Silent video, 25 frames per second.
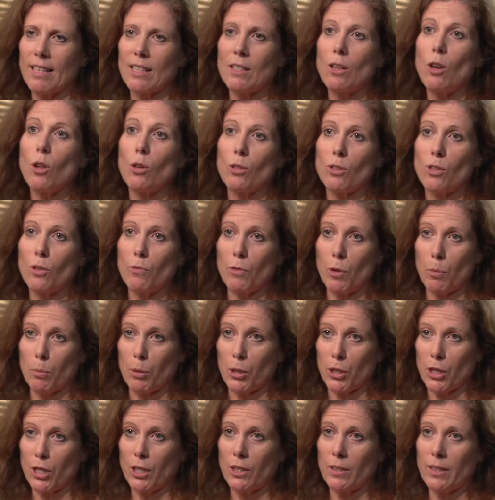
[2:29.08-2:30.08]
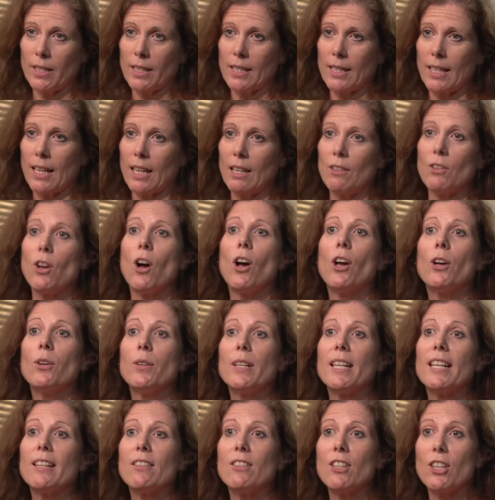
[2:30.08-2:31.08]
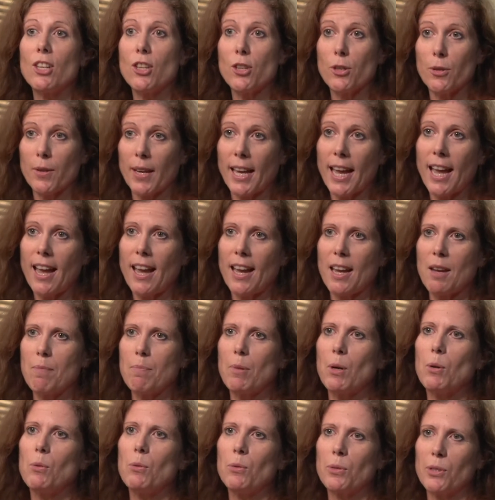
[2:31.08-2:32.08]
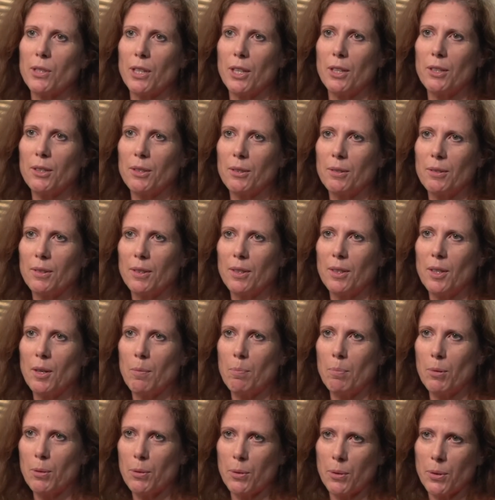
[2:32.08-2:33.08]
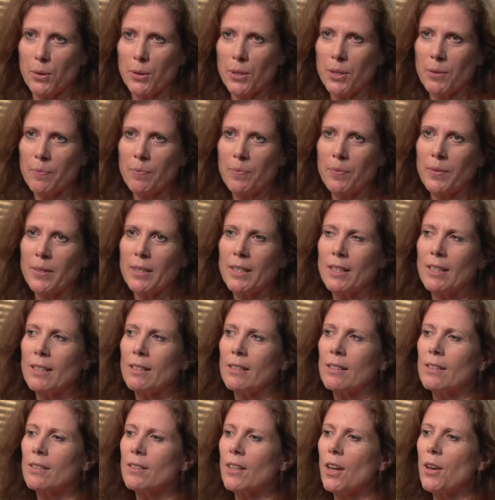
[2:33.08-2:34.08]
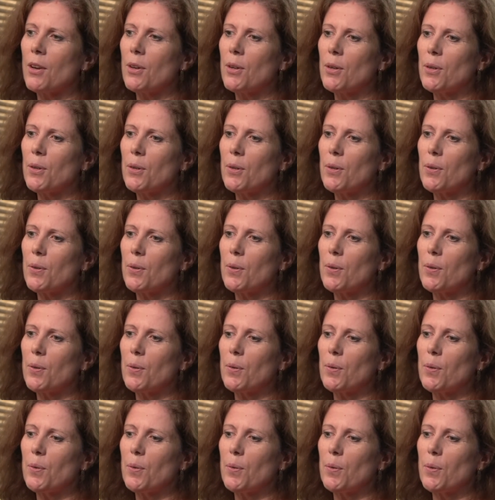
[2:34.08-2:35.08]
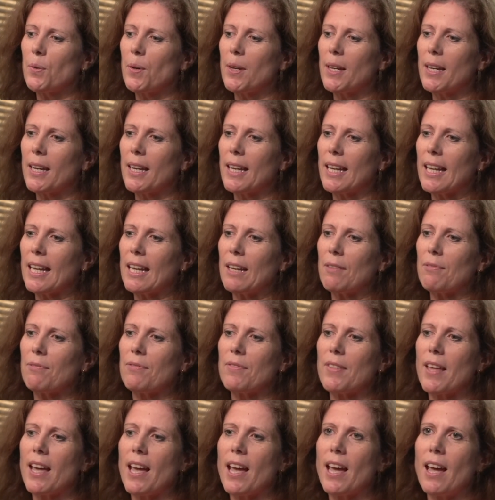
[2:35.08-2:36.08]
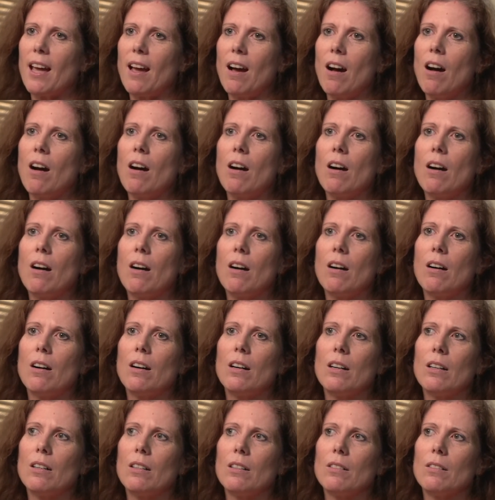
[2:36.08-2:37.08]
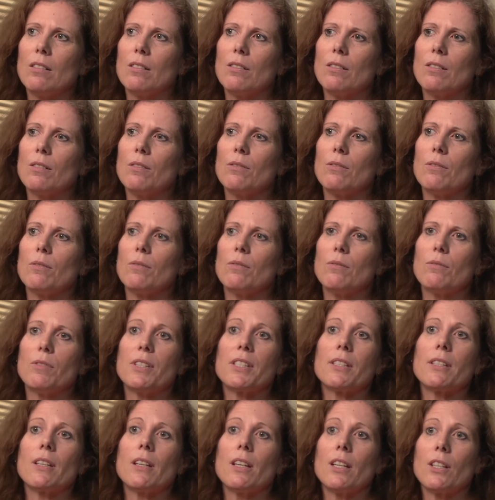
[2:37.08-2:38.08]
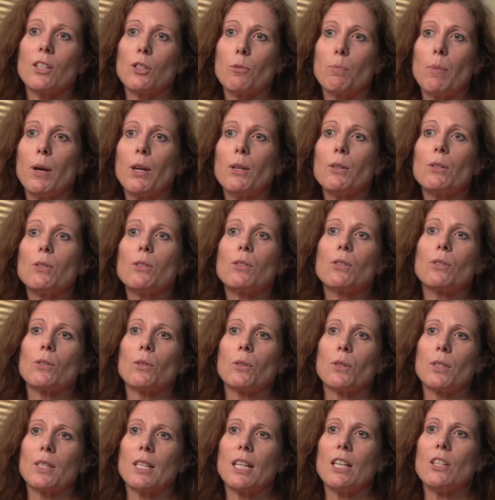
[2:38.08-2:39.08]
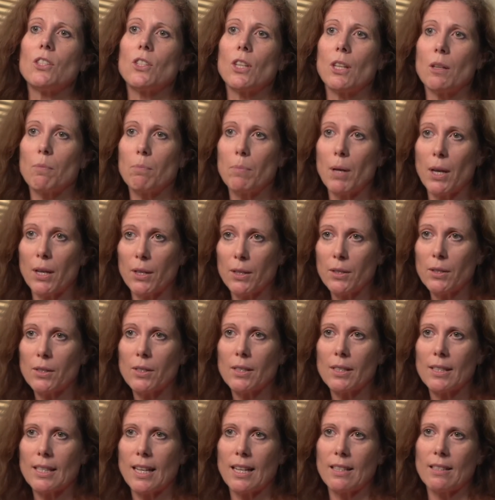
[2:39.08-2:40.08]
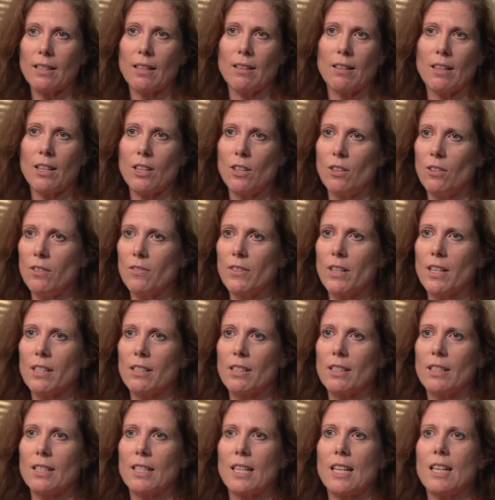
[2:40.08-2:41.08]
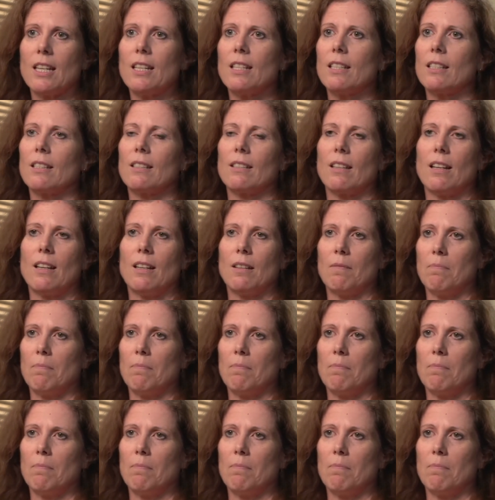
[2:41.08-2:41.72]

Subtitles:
There's lots of opportunity, not only in the UK, but also abroad. So if there are research posts or teaching posts at other universities,